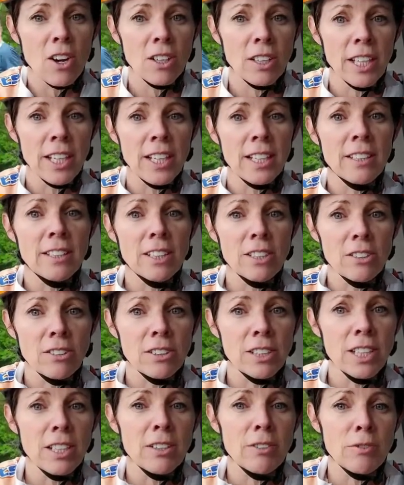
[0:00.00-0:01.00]
like
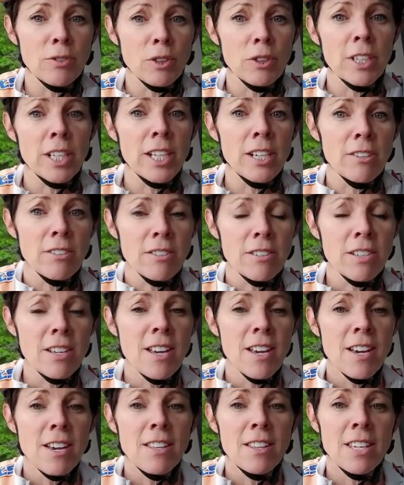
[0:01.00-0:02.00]
literally the 40 years,
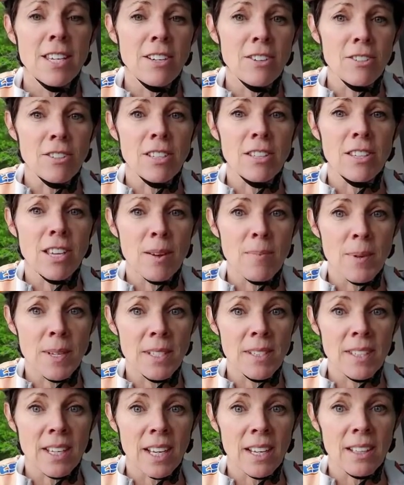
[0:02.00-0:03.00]
the years that they've
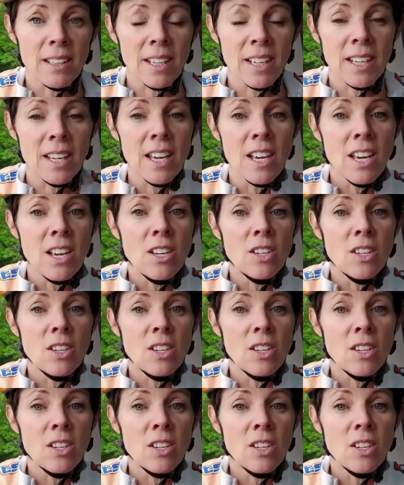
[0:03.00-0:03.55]
been cycling.